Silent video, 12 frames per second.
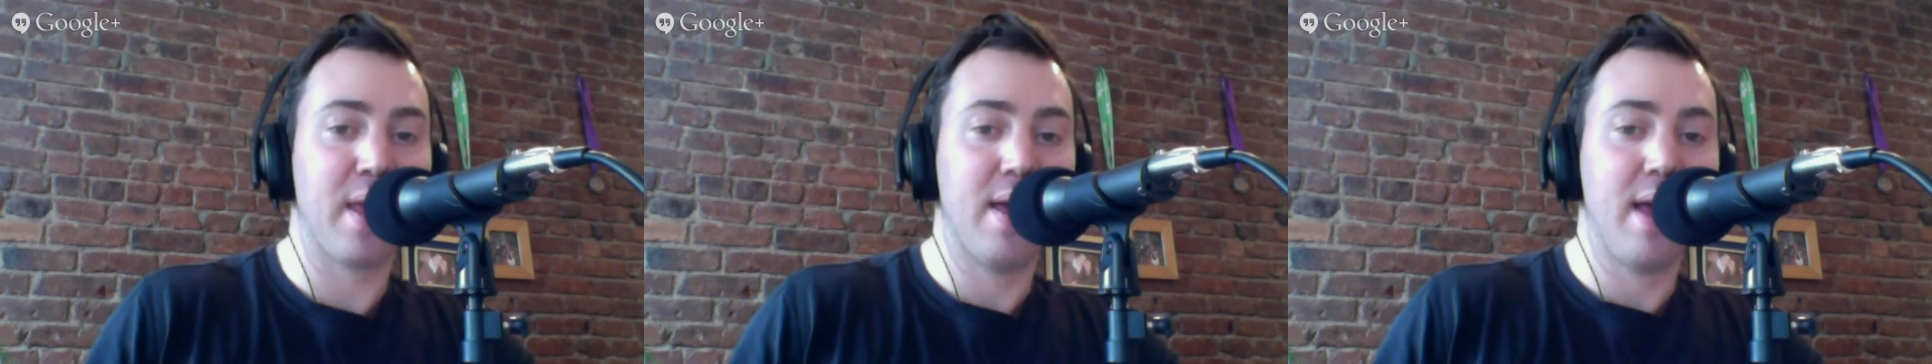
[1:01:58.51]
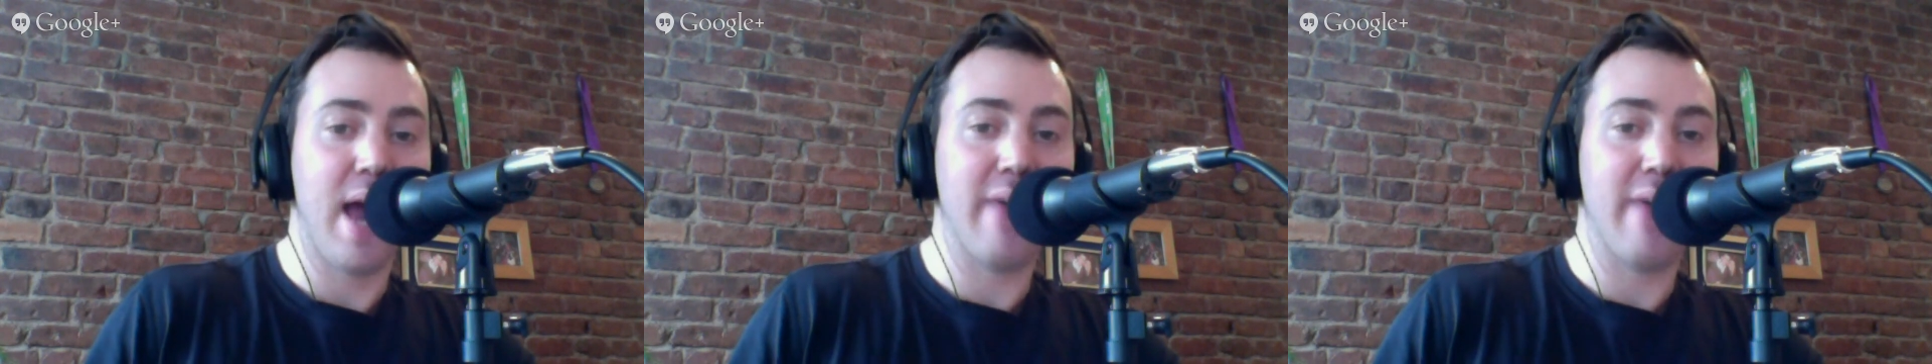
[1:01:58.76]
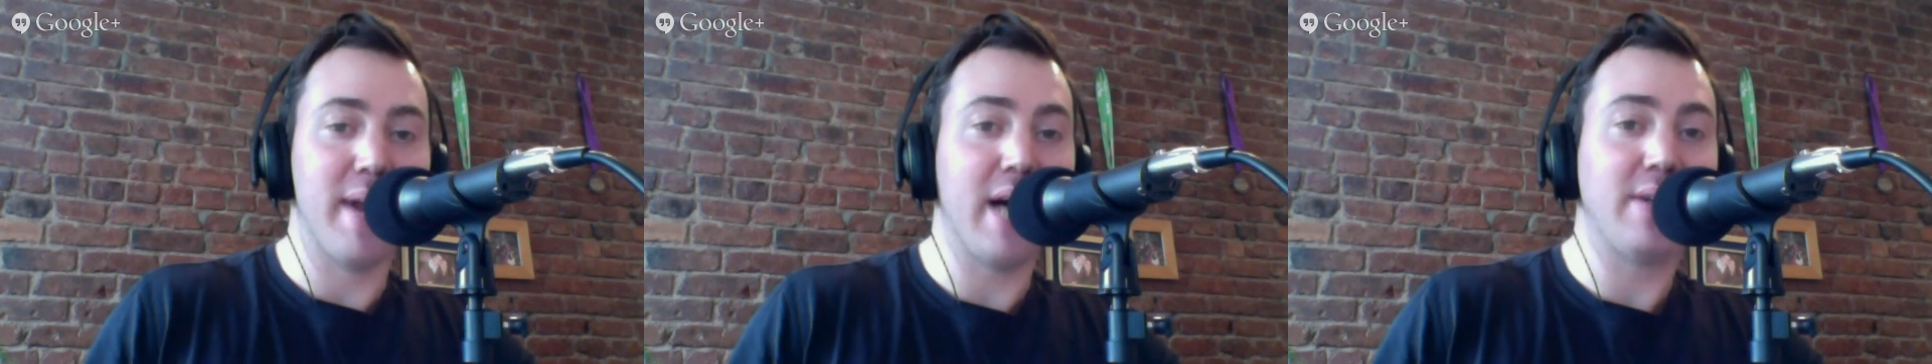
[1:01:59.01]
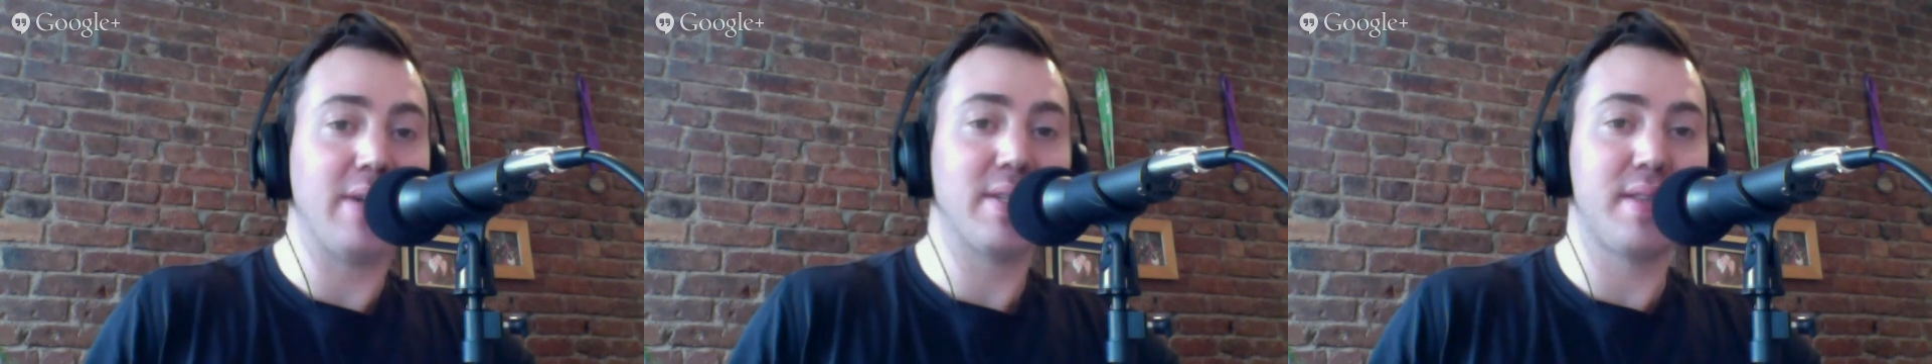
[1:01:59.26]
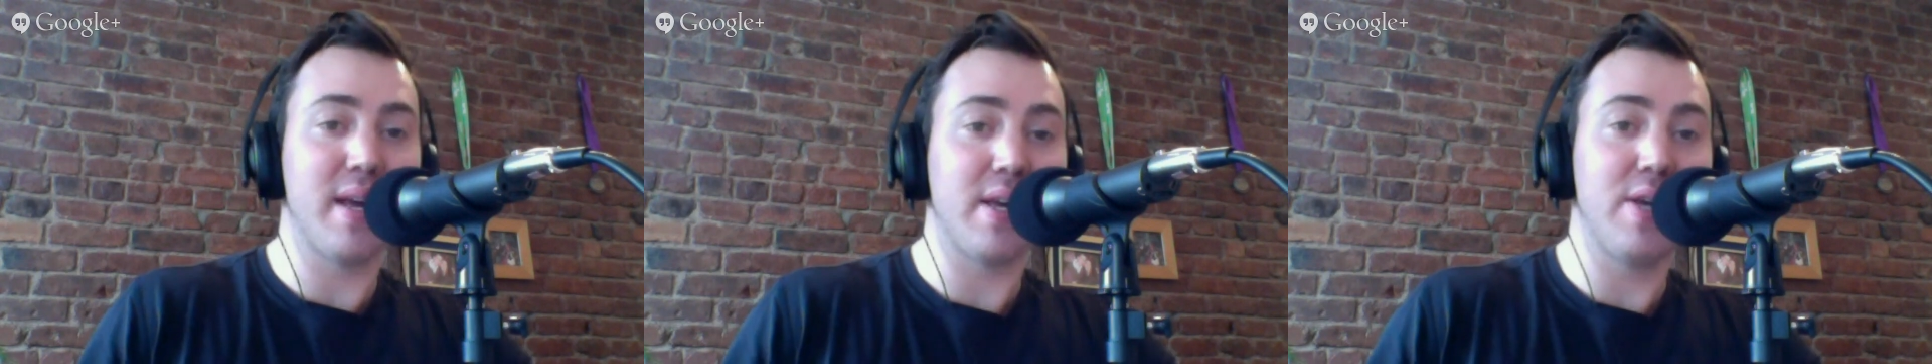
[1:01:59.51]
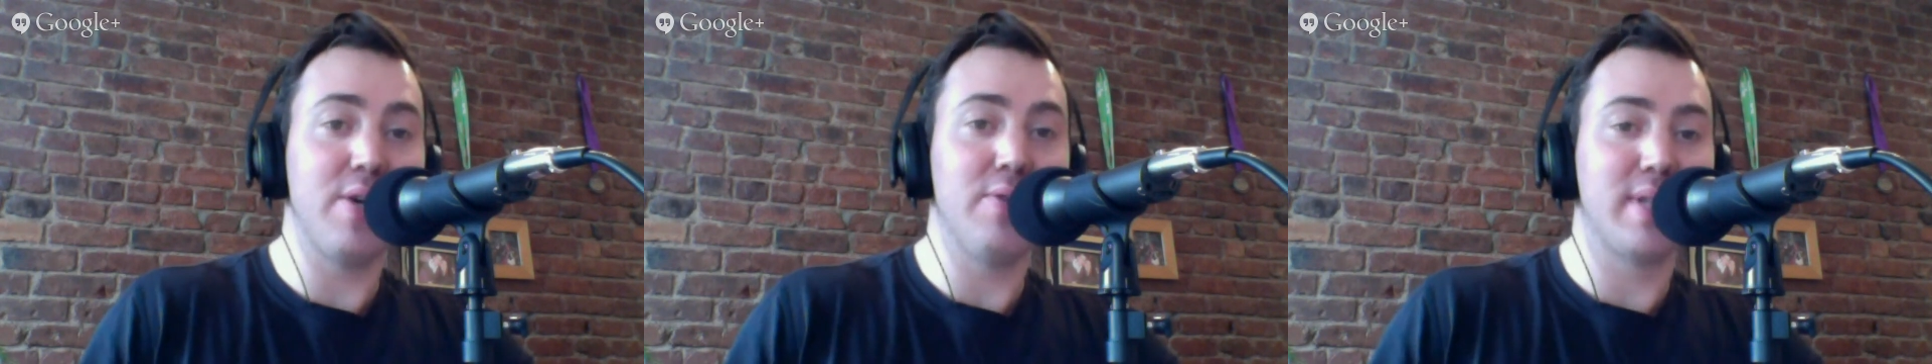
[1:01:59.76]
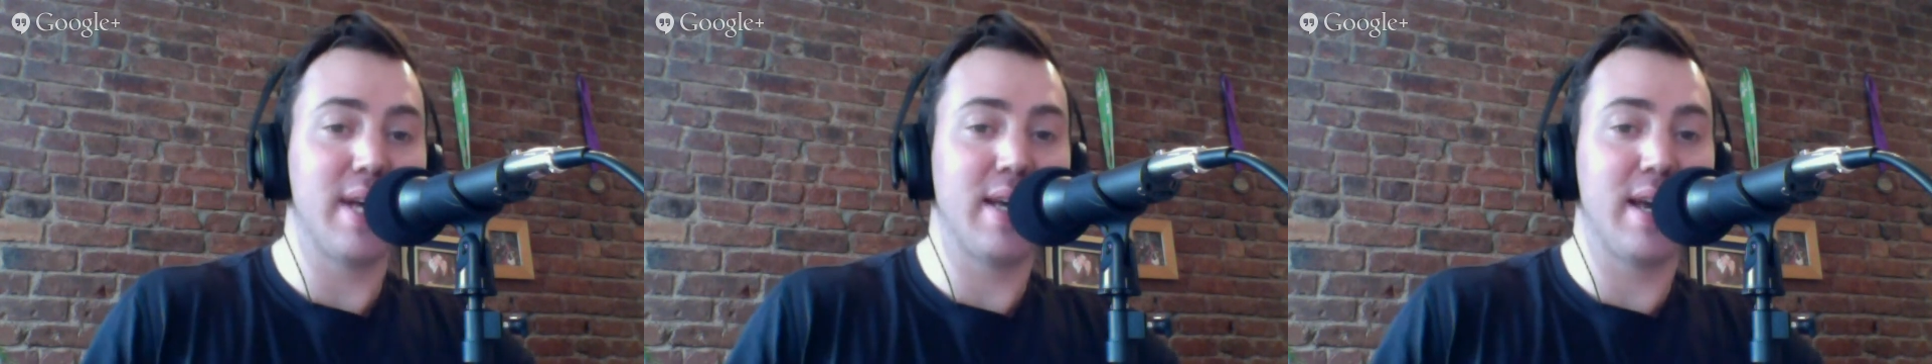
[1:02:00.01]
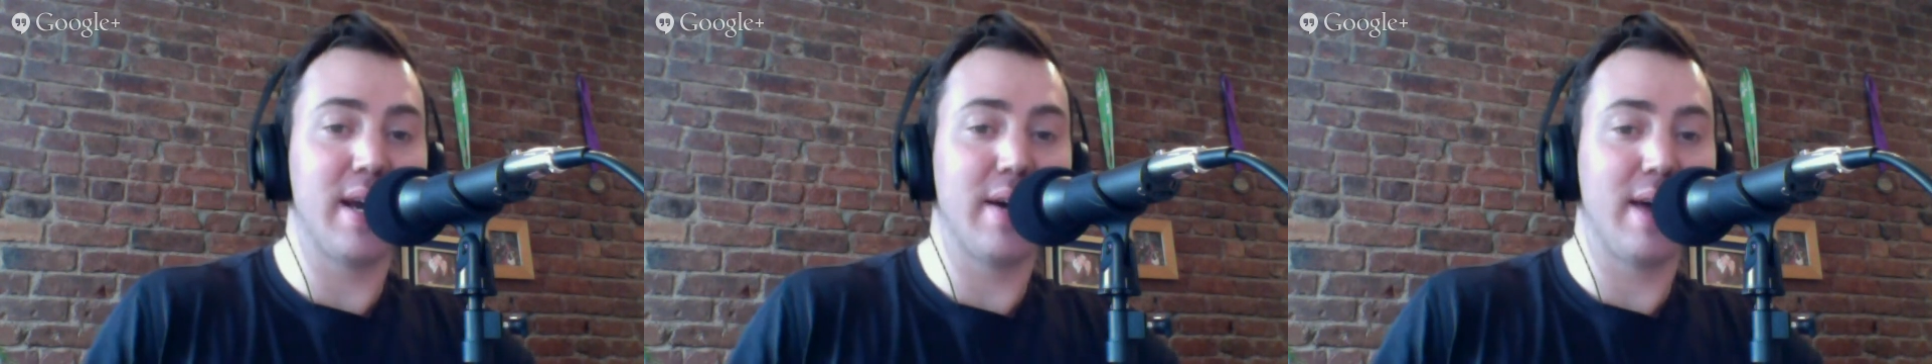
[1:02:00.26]
Everybody else, thank you.
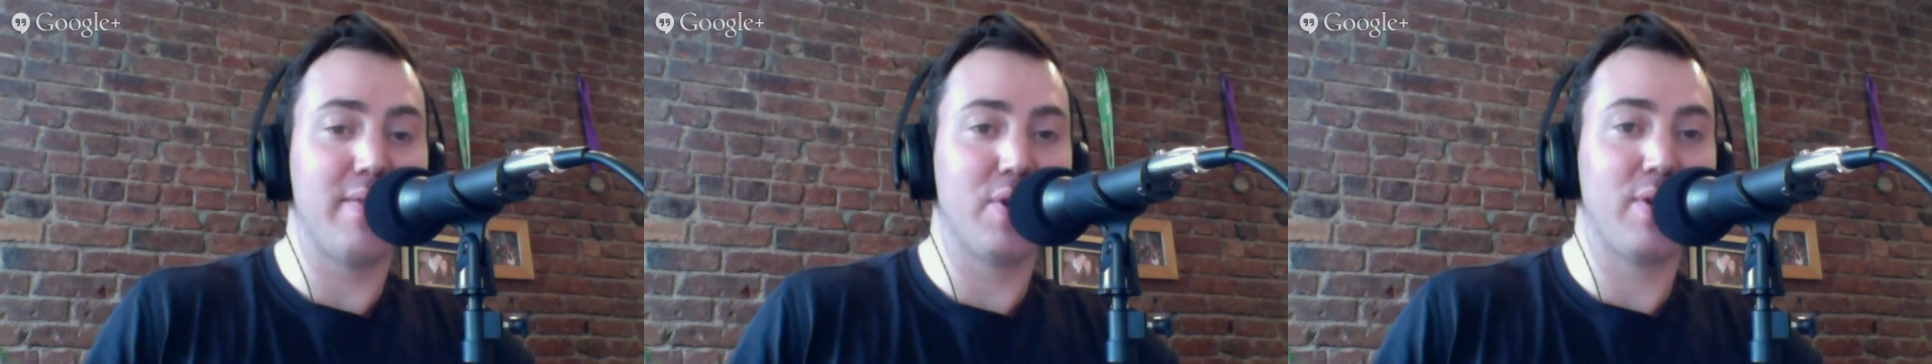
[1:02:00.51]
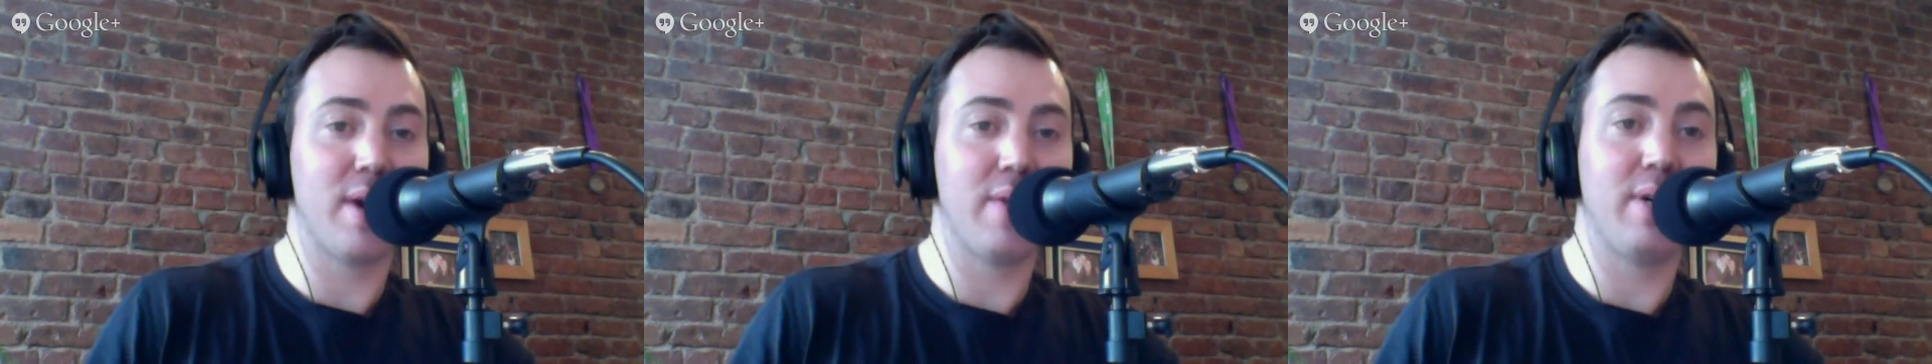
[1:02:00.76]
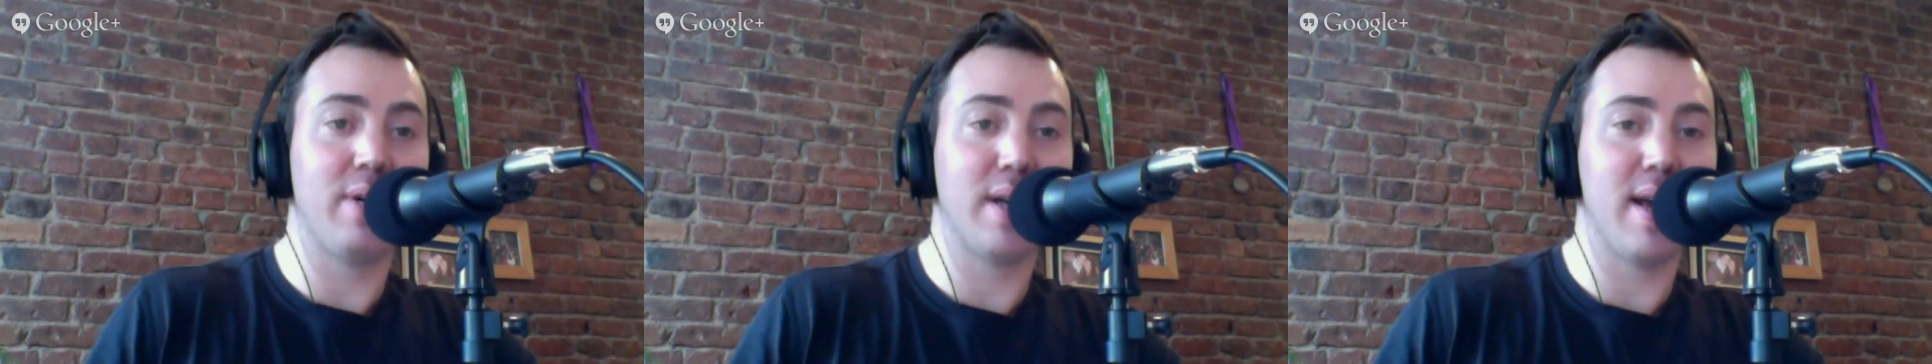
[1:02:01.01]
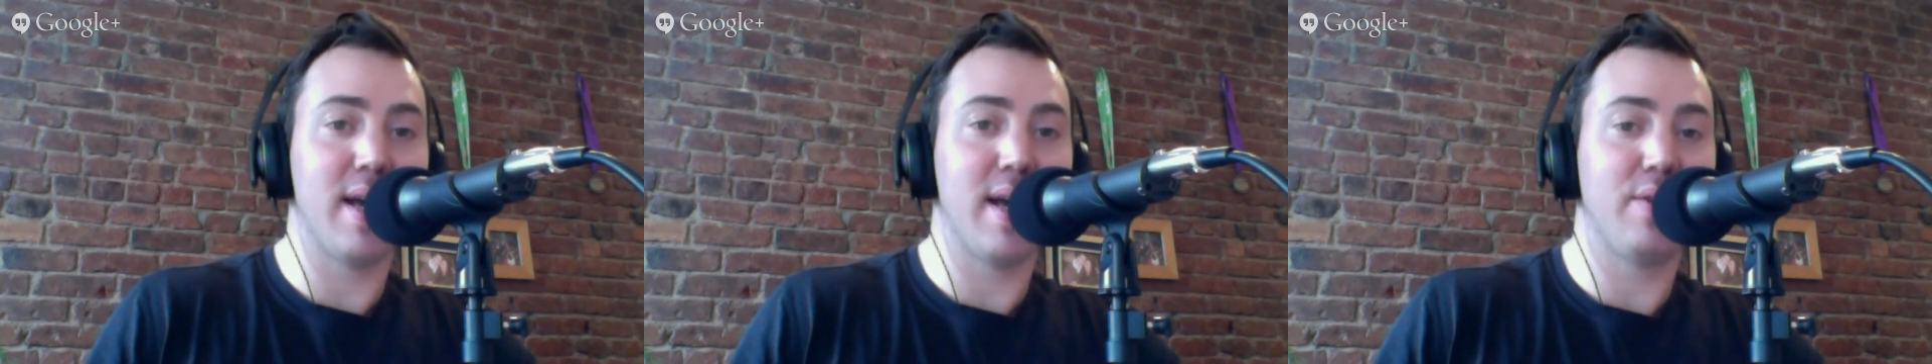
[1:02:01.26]
Take care. Have a great one, and